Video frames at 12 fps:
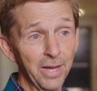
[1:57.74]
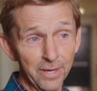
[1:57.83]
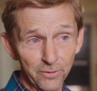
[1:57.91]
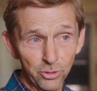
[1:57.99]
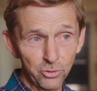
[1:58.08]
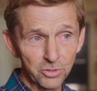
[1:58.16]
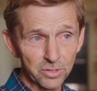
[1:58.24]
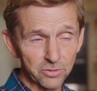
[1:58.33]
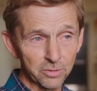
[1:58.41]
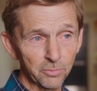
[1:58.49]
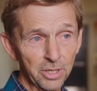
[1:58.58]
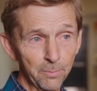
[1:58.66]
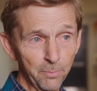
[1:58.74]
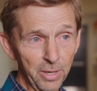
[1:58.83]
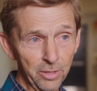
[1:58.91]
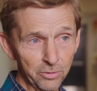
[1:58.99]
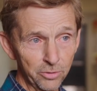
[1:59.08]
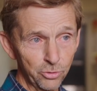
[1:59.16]
and the new system,
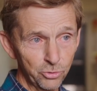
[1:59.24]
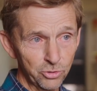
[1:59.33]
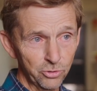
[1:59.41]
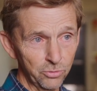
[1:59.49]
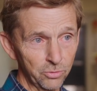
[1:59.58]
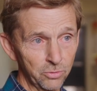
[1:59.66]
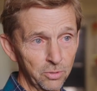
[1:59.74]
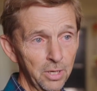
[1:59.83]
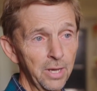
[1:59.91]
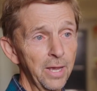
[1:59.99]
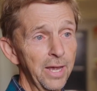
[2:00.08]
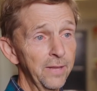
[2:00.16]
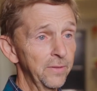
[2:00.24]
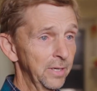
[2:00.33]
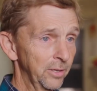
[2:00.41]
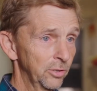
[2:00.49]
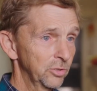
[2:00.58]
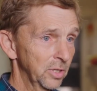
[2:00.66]
compared those two, and
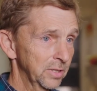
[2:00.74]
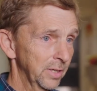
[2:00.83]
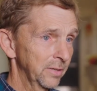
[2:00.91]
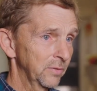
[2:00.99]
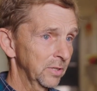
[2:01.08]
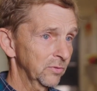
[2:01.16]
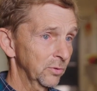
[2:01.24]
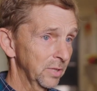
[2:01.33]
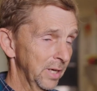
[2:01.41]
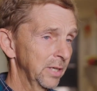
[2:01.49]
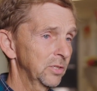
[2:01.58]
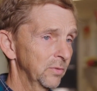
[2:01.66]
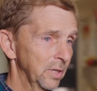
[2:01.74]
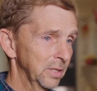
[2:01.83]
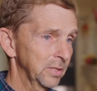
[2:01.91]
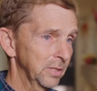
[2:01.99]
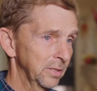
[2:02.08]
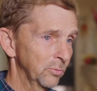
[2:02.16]
the energy savings for the
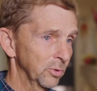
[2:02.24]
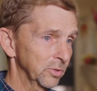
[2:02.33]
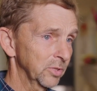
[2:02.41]
HVAC was